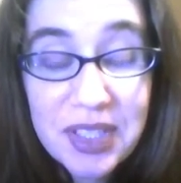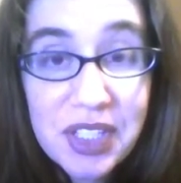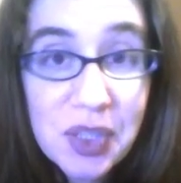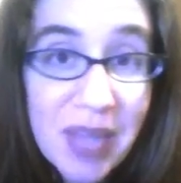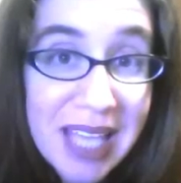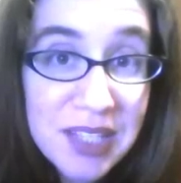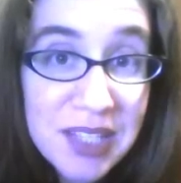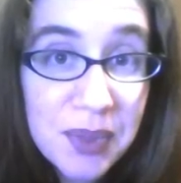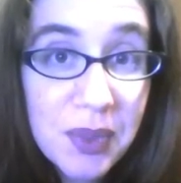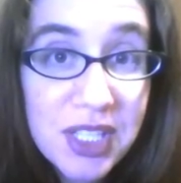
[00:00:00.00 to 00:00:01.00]
So last
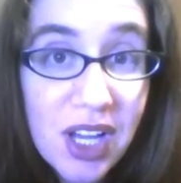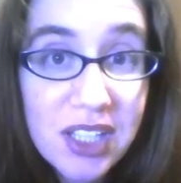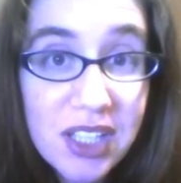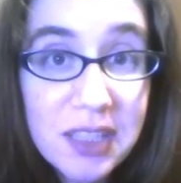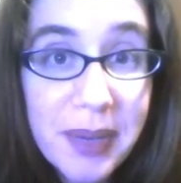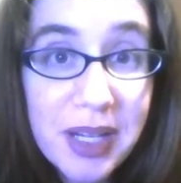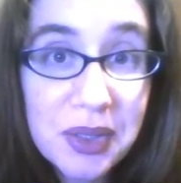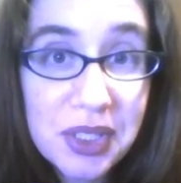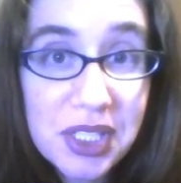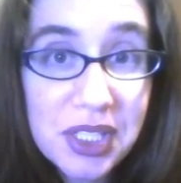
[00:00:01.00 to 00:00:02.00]
week we talked
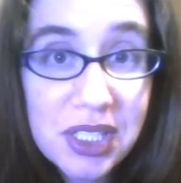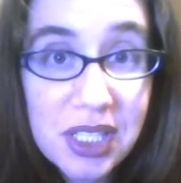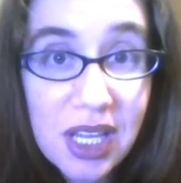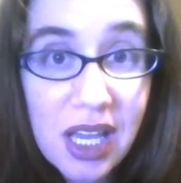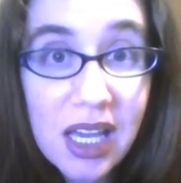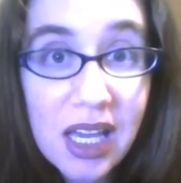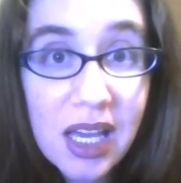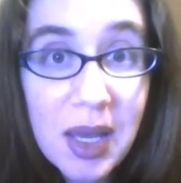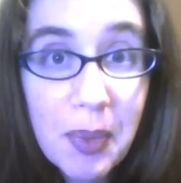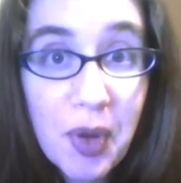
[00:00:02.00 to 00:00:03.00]
about
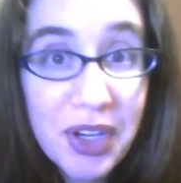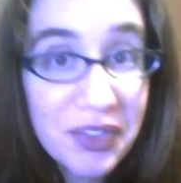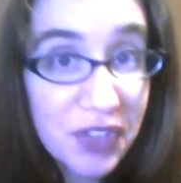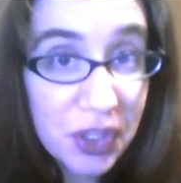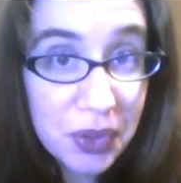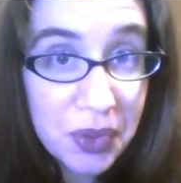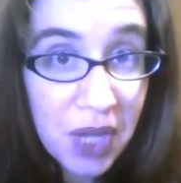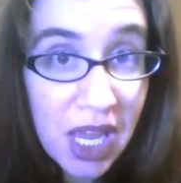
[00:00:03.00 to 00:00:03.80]
point of view,